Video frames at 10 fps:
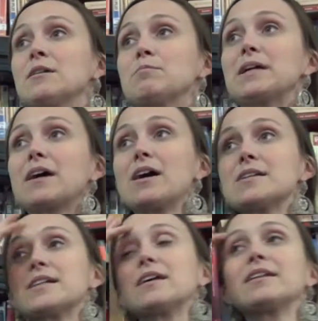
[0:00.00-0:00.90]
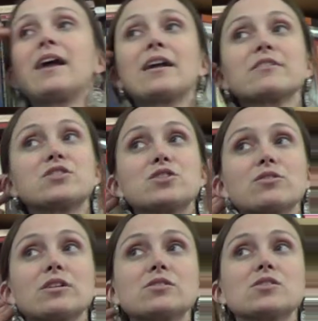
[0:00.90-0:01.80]
because a lot of
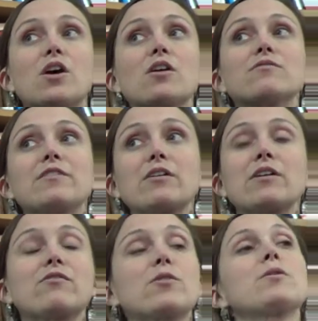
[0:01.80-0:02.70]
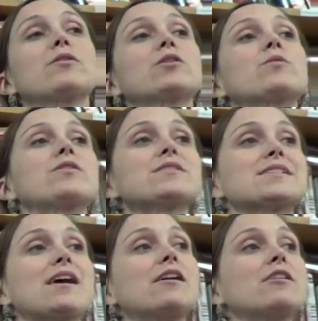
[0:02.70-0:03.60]
students are very familiar with the
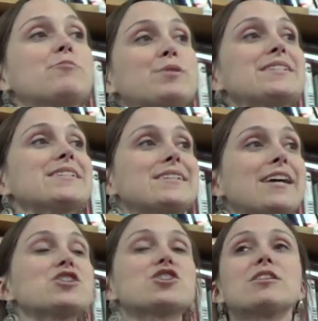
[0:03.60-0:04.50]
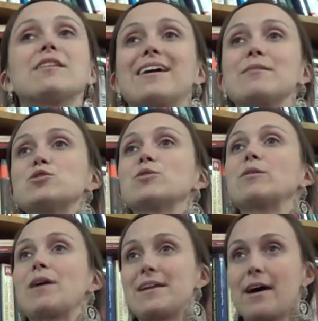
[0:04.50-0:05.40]
style of presentation that I'm doing
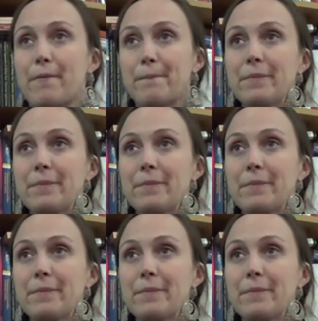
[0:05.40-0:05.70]
right now.